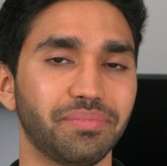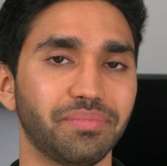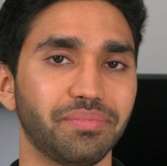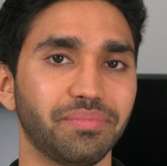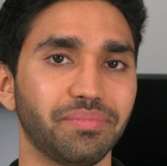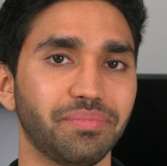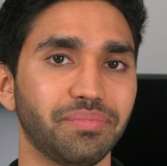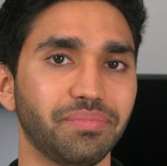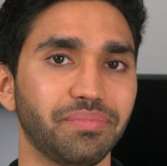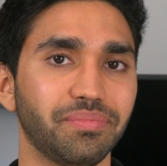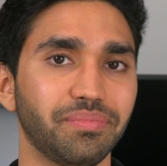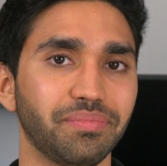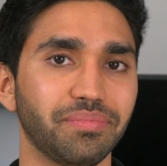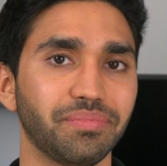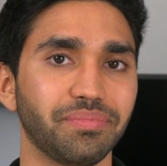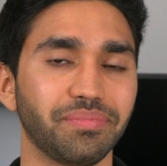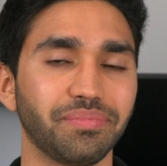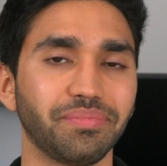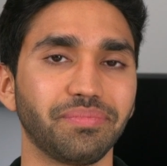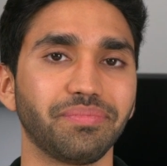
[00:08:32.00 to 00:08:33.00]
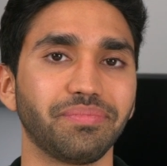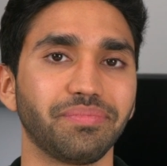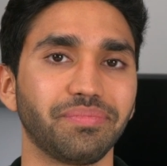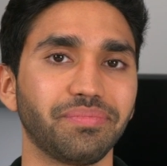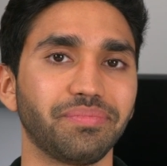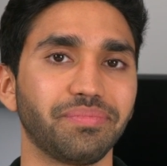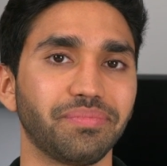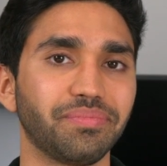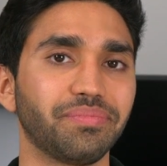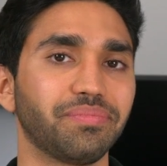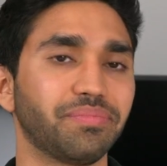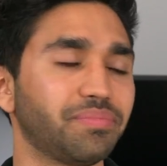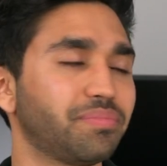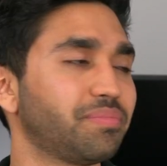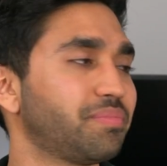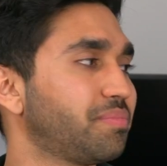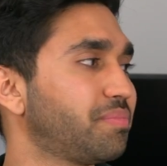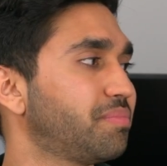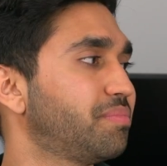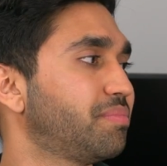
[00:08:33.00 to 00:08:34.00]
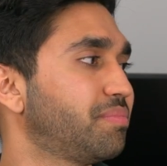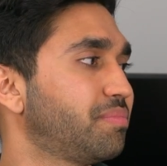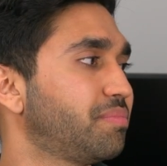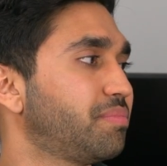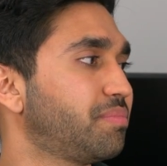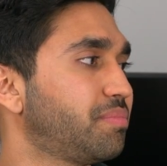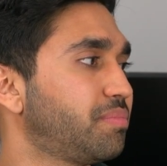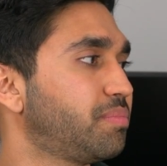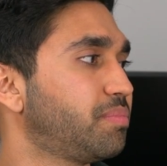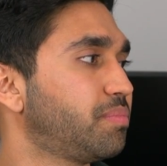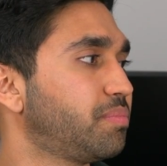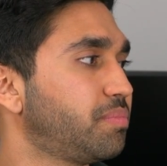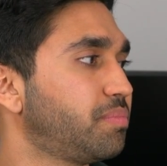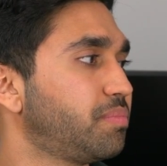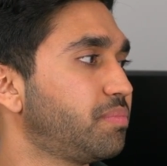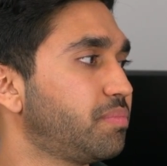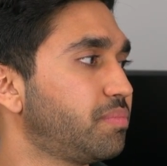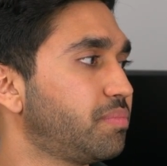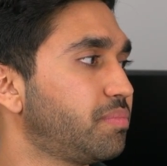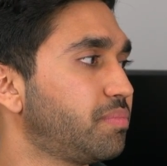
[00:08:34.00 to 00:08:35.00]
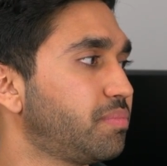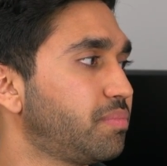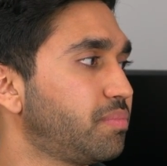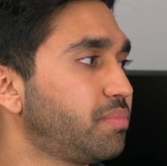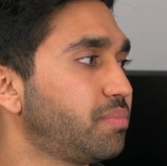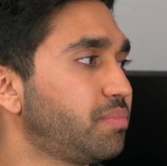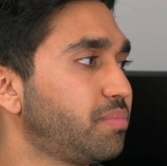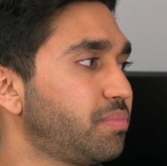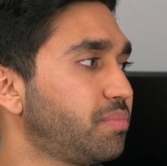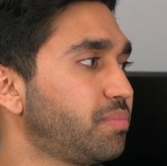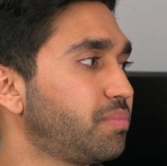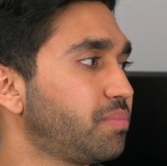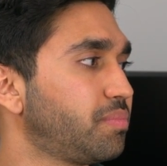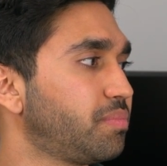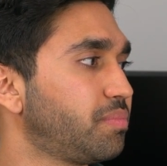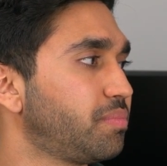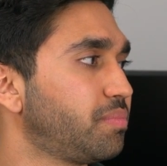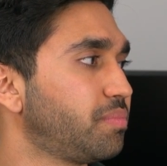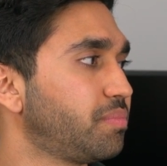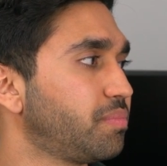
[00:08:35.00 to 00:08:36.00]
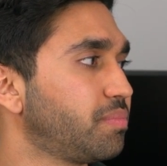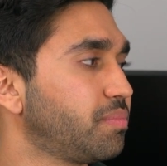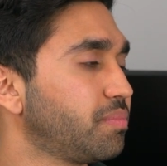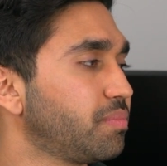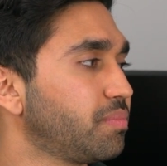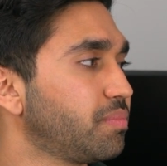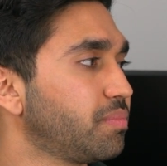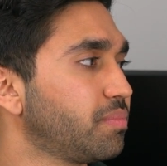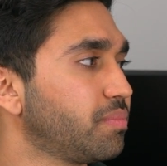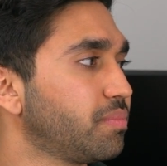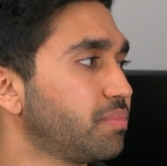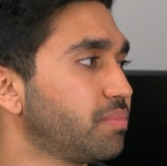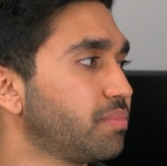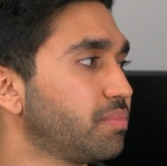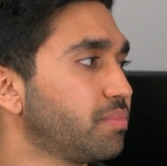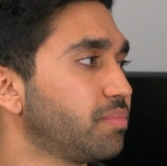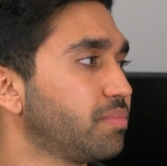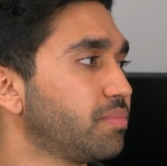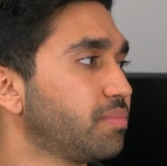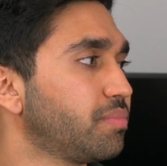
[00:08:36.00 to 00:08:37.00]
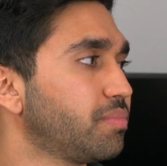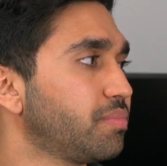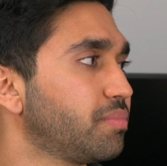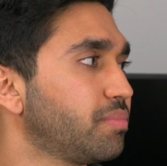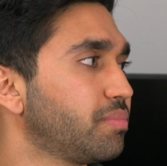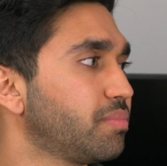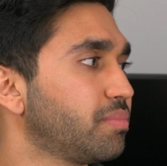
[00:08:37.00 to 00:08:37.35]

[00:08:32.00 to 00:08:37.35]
This person isn't speaking.